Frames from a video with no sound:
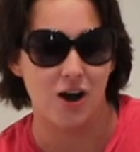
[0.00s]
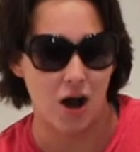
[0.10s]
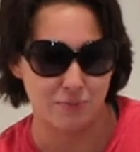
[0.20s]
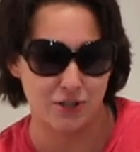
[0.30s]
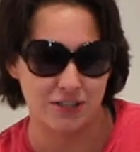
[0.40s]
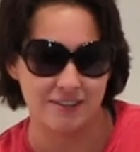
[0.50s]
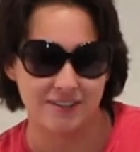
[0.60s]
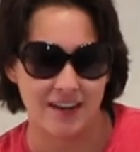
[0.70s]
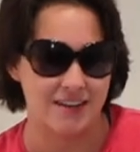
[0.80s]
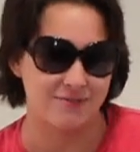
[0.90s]
option
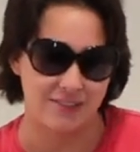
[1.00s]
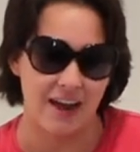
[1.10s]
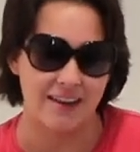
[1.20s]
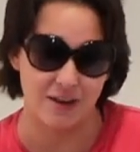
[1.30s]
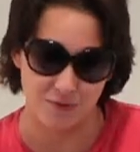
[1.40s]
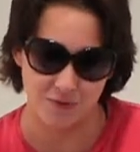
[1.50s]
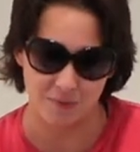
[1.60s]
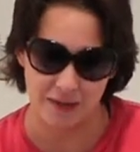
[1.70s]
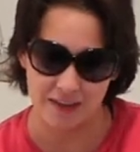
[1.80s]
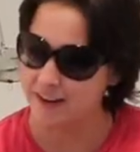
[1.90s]
kind of died out for
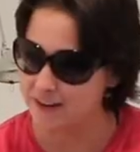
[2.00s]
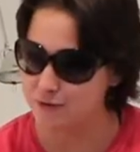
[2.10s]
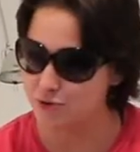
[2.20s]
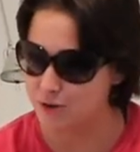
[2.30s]
me. I know,